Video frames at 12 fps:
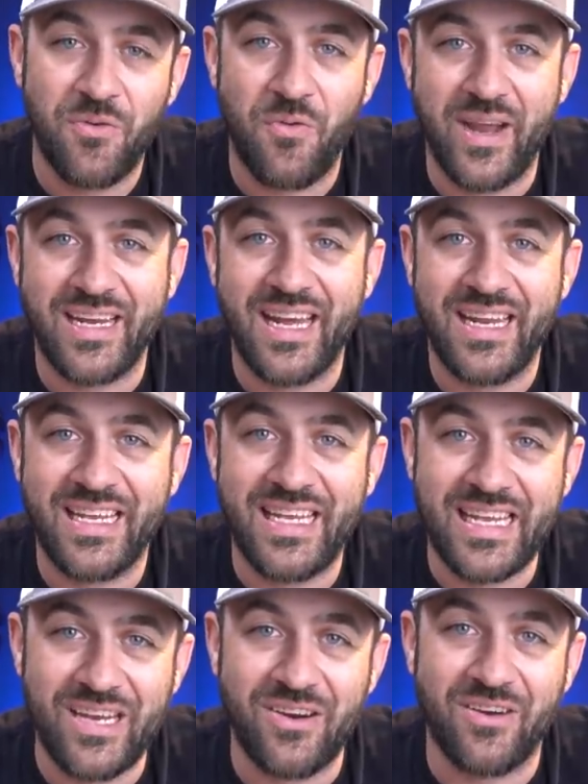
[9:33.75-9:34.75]
Why not
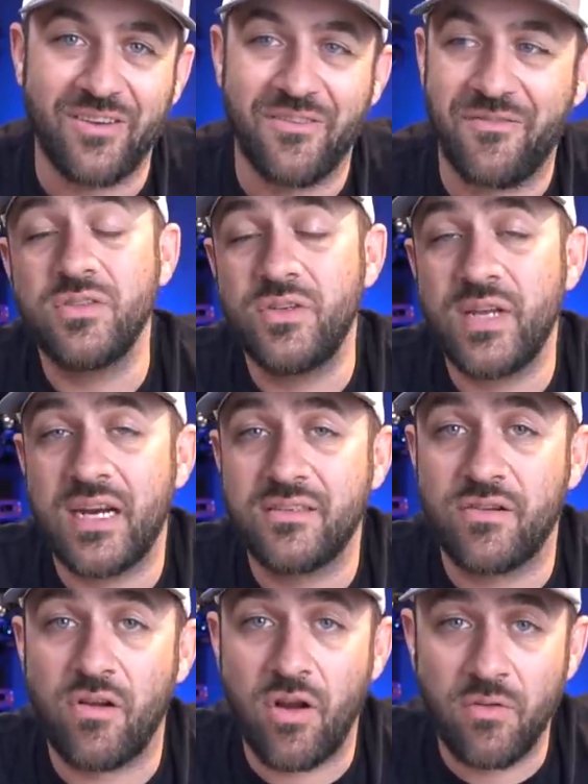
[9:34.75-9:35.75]
here? Those 2
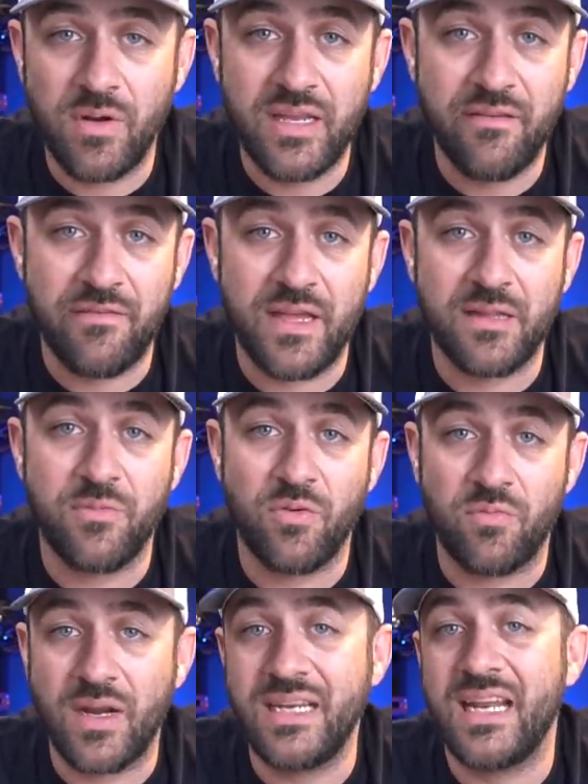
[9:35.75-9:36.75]
tires are already
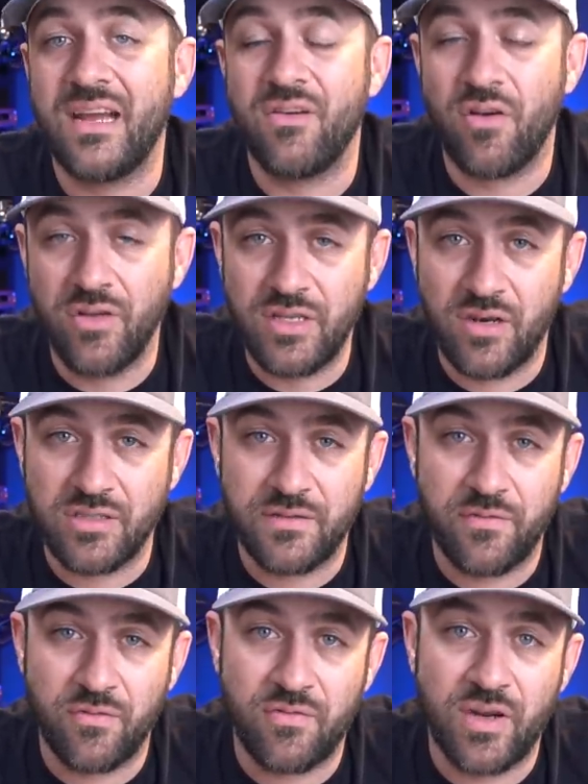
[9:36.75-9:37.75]
available right now on the RC
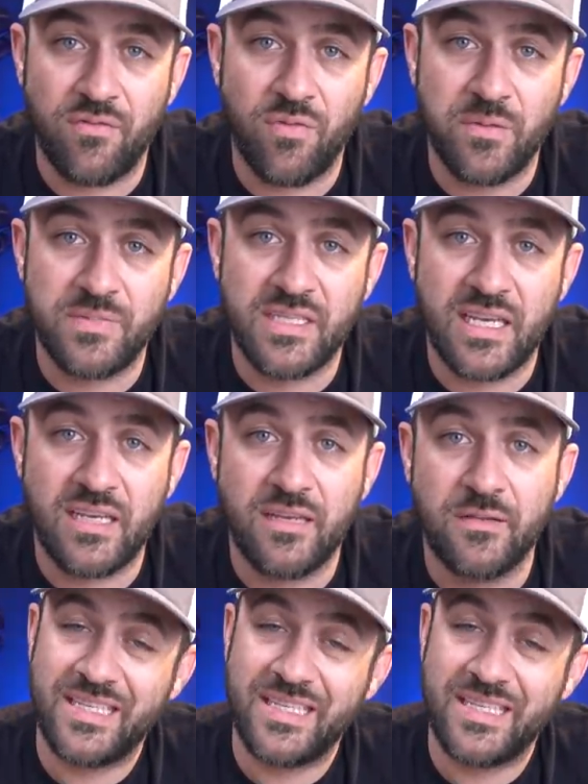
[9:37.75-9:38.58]
4-Wheel Drive website.